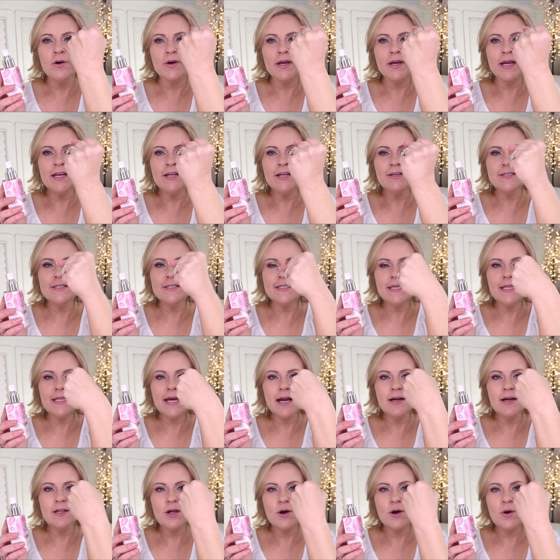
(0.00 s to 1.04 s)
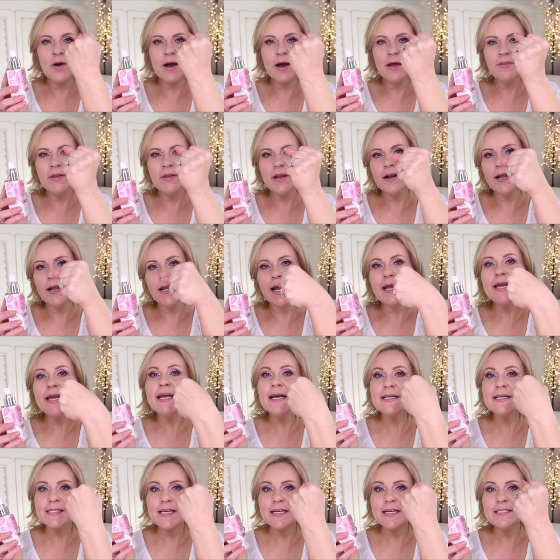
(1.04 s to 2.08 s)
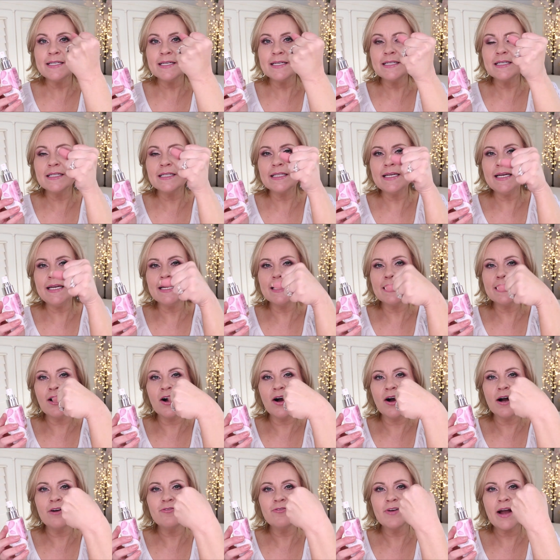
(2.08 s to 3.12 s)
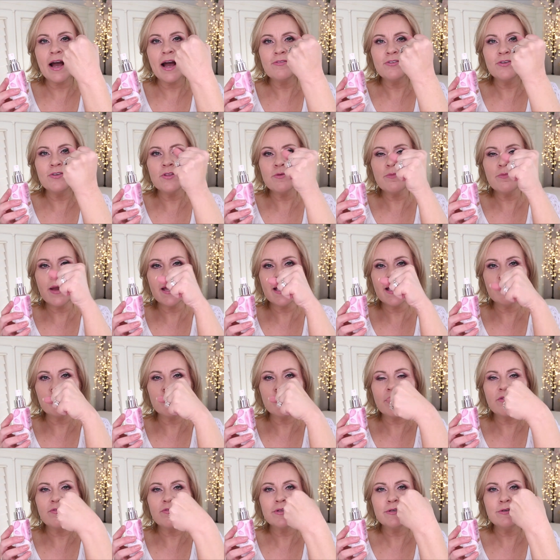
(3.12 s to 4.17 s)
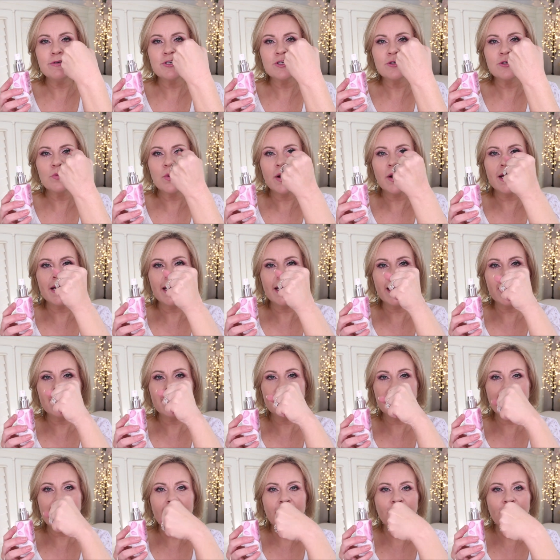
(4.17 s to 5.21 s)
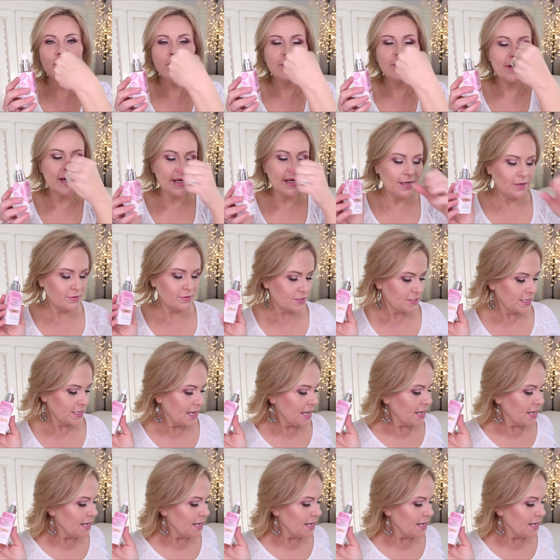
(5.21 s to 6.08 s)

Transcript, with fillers: Can you see that glow on there? And I, yes, I did clean it off after the Makeup Revolution one and the other one that I used.